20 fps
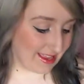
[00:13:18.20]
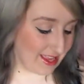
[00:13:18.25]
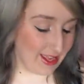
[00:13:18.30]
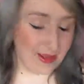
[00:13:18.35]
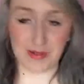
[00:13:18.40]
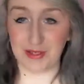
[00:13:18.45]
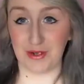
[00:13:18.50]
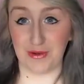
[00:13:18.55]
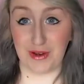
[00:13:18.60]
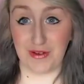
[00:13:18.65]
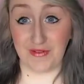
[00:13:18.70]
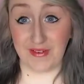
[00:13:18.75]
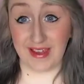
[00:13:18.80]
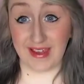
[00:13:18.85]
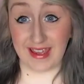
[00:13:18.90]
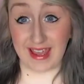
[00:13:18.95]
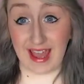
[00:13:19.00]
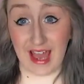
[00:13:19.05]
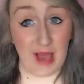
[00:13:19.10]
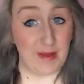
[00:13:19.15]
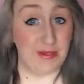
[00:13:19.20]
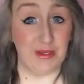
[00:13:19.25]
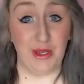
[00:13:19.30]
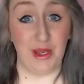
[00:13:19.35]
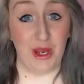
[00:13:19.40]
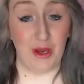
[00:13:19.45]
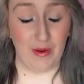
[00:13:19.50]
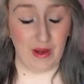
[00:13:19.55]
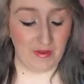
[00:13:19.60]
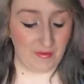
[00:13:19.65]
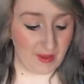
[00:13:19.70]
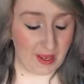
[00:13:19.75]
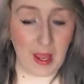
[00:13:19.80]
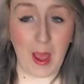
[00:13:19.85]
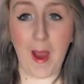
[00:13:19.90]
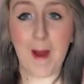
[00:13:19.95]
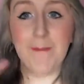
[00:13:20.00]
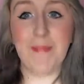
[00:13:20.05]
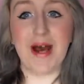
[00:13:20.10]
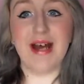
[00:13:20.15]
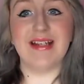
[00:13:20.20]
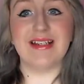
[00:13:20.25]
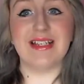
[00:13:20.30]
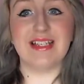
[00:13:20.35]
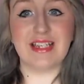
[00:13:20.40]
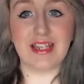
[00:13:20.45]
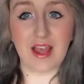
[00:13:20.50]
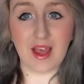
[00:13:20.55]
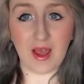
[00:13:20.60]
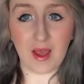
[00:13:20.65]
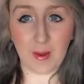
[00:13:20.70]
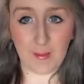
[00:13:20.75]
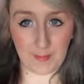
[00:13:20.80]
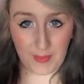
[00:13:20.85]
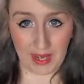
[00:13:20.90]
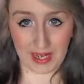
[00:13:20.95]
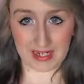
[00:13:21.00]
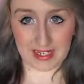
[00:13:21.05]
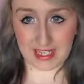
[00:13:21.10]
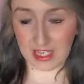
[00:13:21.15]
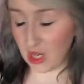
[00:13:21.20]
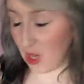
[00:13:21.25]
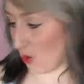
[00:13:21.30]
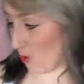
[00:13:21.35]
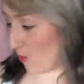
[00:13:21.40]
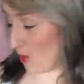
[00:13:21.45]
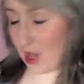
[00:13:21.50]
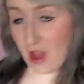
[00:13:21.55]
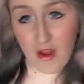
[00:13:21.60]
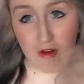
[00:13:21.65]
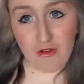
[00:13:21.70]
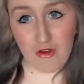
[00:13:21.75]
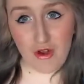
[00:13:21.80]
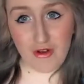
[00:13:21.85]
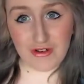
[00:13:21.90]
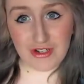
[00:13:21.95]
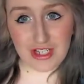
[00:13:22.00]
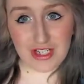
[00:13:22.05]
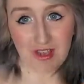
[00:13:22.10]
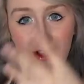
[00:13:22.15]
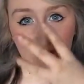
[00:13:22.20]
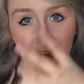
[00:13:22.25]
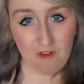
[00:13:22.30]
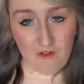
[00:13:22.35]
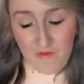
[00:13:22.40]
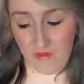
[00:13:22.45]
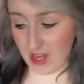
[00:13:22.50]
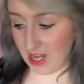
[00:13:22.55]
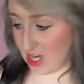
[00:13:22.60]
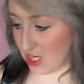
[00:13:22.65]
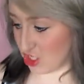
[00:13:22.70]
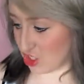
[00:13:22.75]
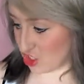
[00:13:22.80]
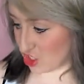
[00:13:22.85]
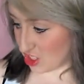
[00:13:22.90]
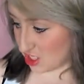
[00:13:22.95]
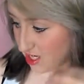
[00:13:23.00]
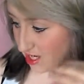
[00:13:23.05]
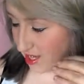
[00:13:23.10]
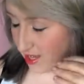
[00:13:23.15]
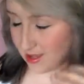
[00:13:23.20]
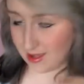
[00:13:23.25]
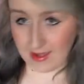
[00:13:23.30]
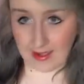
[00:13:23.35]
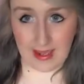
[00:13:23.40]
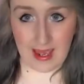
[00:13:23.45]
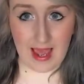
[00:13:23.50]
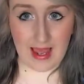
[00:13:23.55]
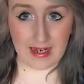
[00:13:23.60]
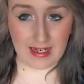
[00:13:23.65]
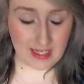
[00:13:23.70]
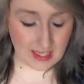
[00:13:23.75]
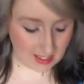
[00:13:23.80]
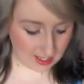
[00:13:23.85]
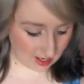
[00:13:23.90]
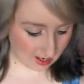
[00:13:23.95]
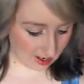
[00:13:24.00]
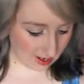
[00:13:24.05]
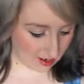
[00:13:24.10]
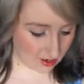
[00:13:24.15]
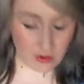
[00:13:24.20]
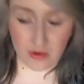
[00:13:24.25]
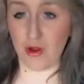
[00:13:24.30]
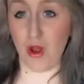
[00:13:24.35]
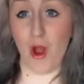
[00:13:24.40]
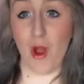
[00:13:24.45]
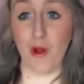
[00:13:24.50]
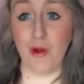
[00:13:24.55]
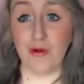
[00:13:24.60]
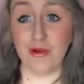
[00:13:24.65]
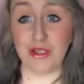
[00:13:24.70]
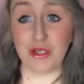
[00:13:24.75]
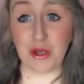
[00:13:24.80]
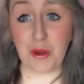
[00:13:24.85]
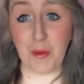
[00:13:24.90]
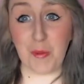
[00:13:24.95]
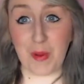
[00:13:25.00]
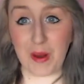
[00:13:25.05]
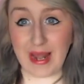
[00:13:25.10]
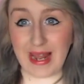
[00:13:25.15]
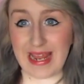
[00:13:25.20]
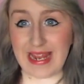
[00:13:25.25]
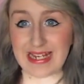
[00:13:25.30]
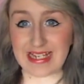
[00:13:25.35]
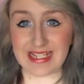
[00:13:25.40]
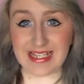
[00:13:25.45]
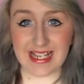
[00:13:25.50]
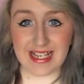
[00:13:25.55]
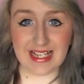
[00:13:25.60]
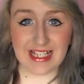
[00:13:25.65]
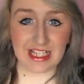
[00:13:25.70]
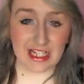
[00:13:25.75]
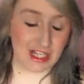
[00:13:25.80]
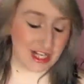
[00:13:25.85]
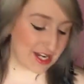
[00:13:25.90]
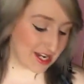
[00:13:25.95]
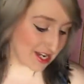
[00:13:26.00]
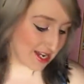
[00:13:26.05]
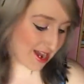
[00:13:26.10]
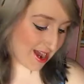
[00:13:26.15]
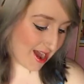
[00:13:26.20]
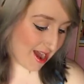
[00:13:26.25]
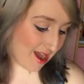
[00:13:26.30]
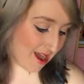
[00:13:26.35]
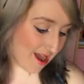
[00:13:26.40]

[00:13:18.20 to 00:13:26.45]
It was horrific, absolutely horrific. But we are not finished yet. No, to complete this look